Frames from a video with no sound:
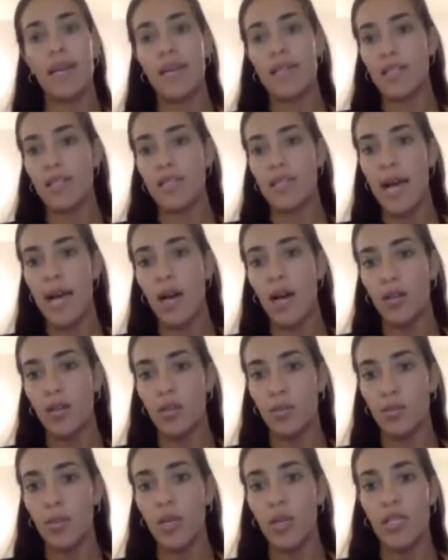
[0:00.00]
as to how
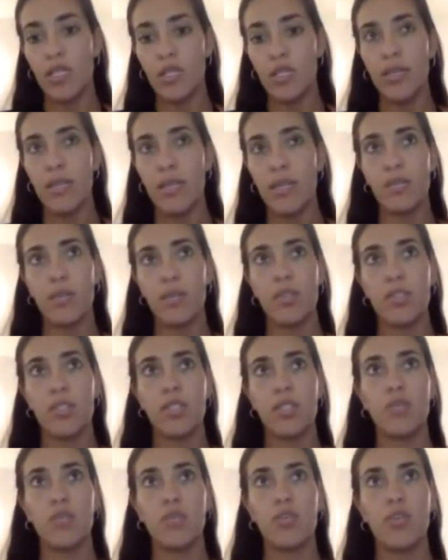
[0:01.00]
to customize a
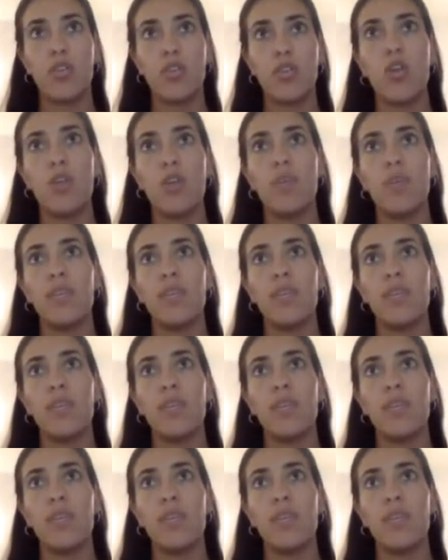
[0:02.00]
person's protocol.